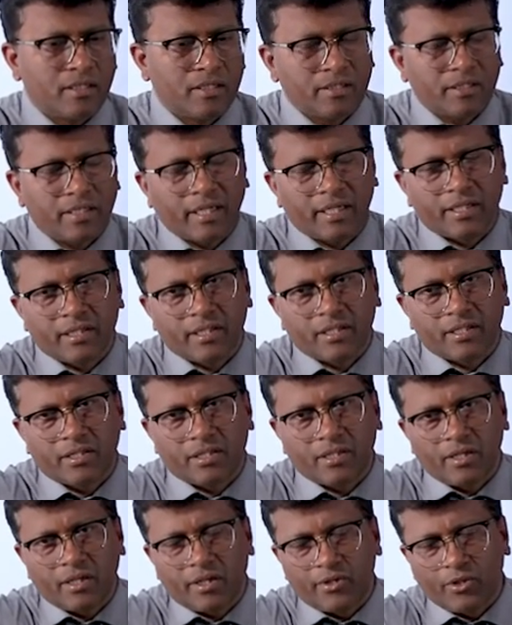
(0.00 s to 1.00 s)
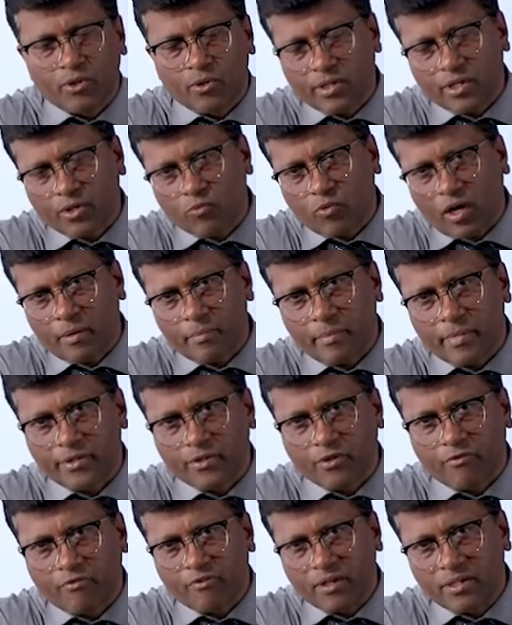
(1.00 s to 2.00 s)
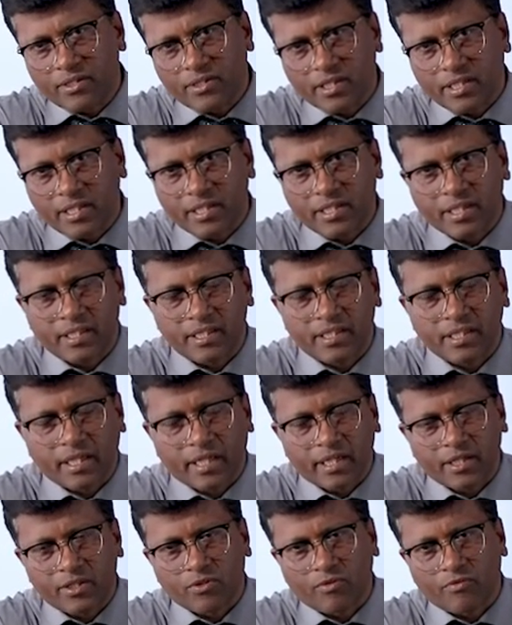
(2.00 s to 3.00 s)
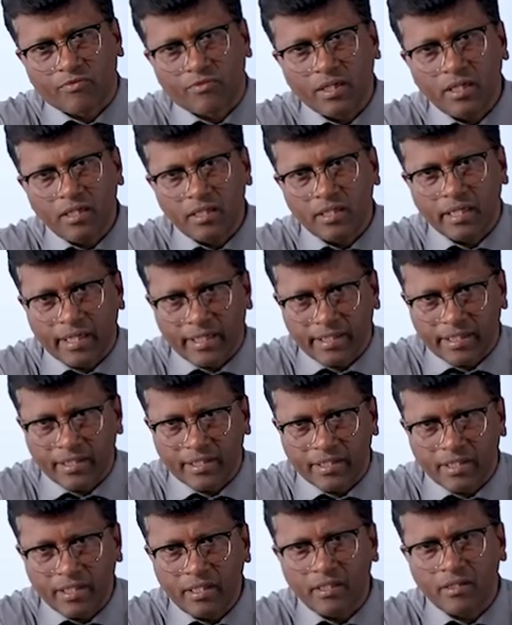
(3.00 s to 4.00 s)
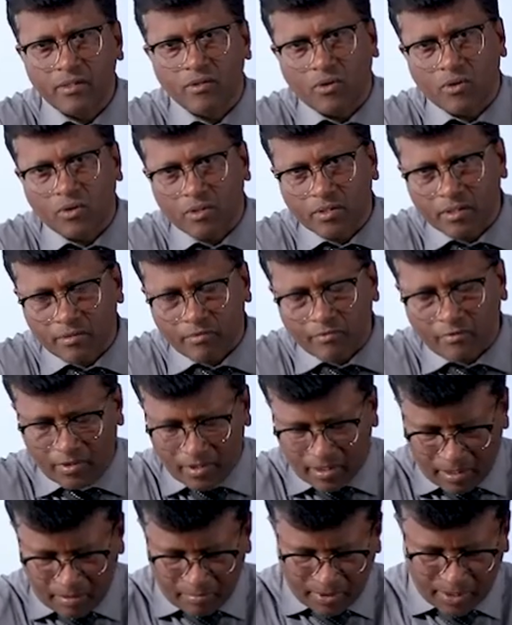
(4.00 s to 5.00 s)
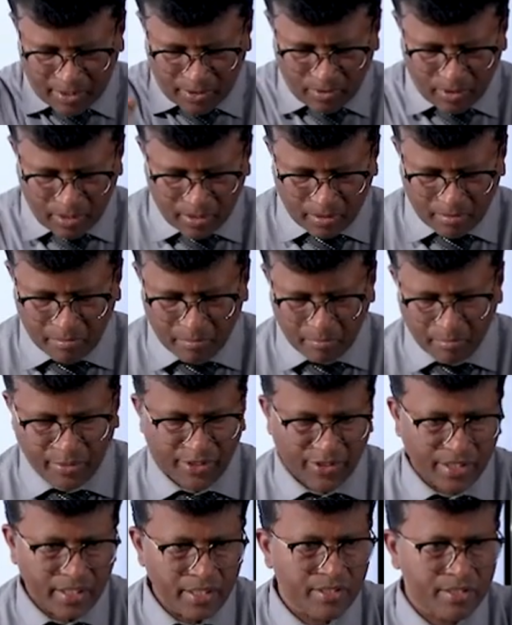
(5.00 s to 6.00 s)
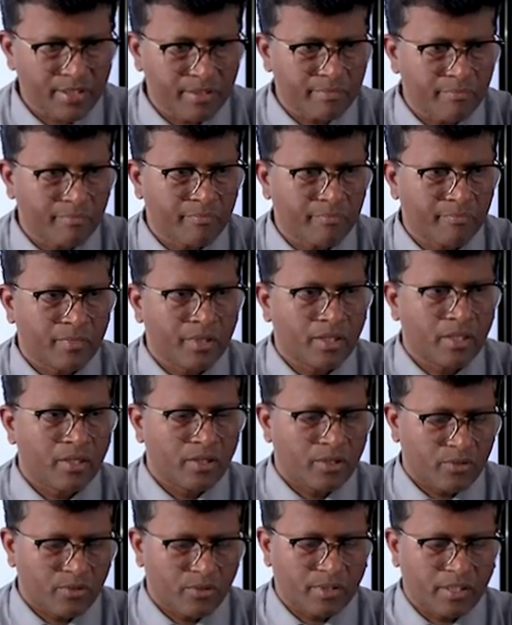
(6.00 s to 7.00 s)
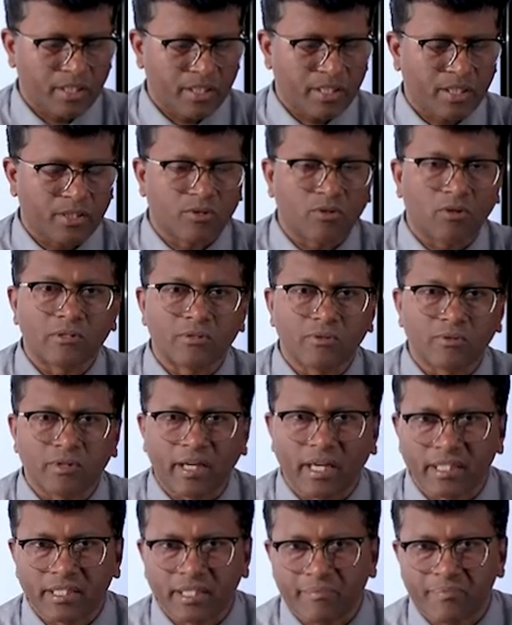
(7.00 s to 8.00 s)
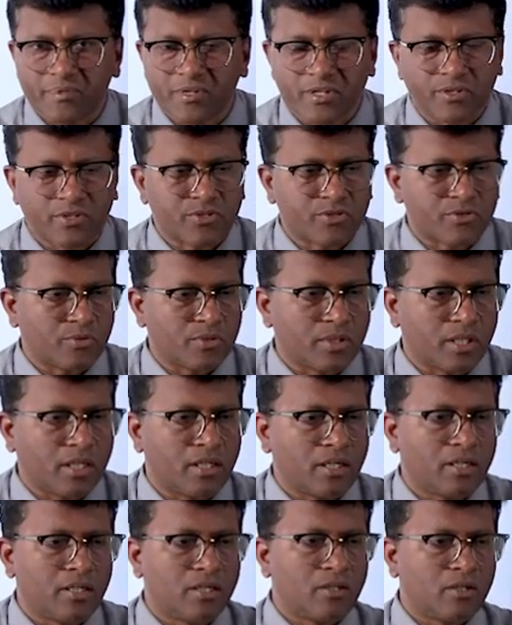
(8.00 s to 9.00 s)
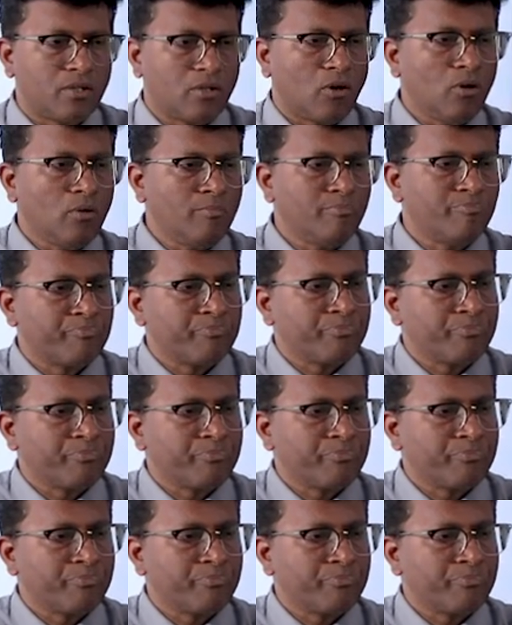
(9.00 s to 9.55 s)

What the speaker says: there is no requirement of consideration in the case of the agency or for a particular business. So this is also exceptions to the law.